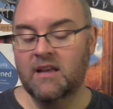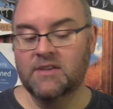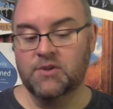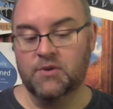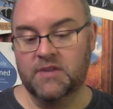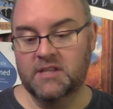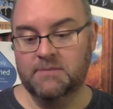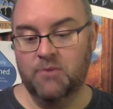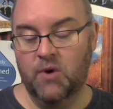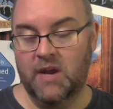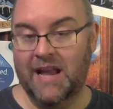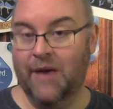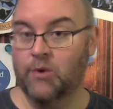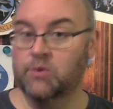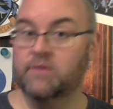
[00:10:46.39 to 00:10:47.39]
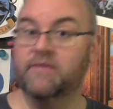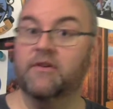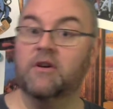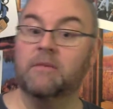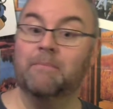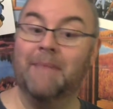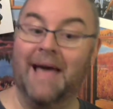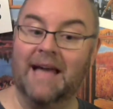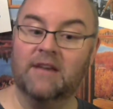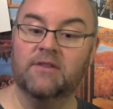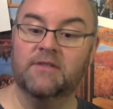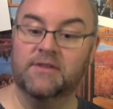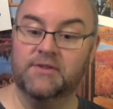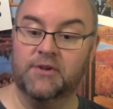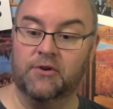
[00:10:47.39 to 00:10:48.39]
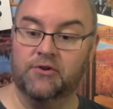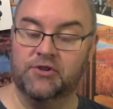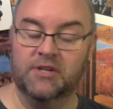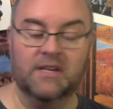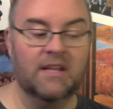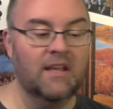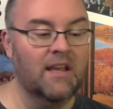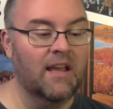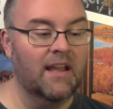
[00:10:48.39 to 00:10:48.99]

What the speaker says: So at this point, I was referred back to the surgeon.